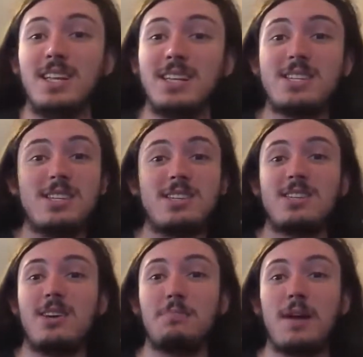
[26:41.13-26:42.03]
let's
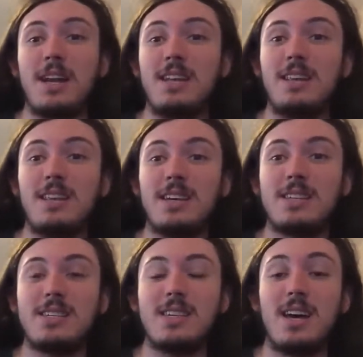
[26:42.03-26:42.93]
just jump right into
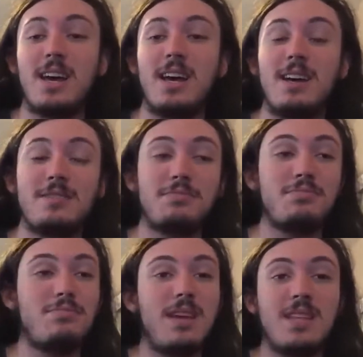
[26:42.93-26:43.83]
this. Man,
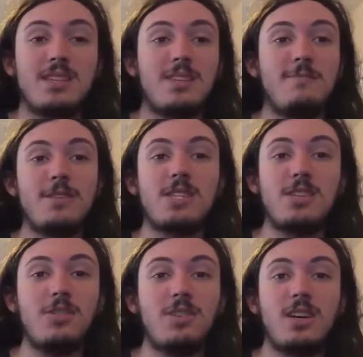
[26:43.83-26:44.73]
this is going to be
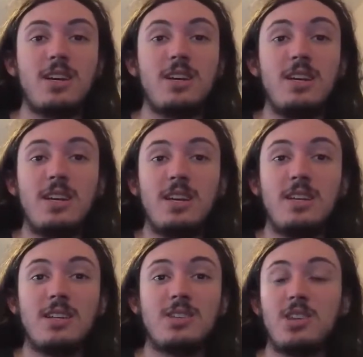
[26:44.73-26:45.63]
so good.
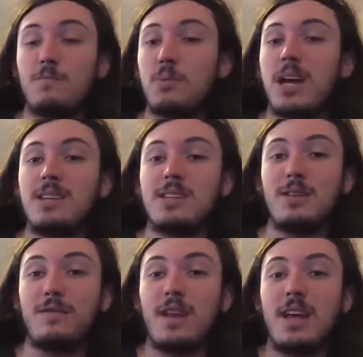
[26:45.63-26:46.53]
Let's jump right into
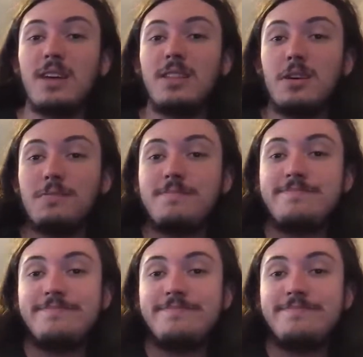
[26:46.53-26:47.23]
the finale, though.